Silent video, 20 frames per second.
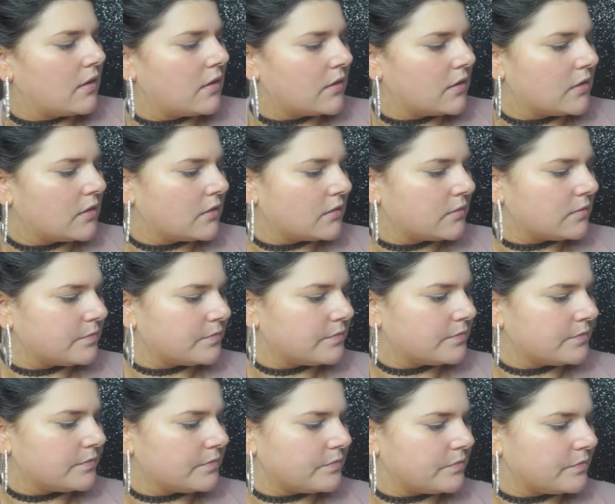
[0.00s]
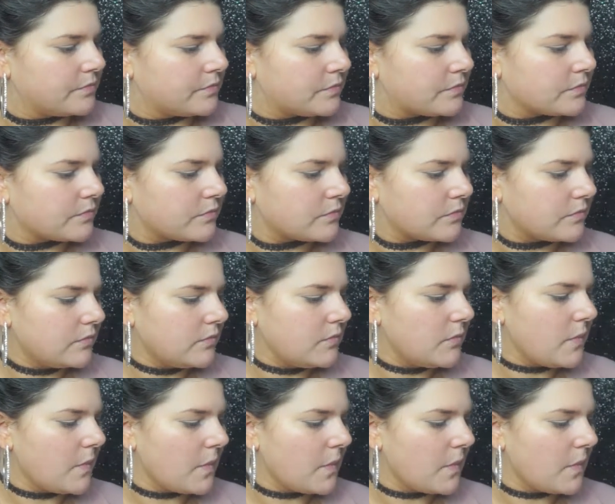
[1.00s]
Nothing is said.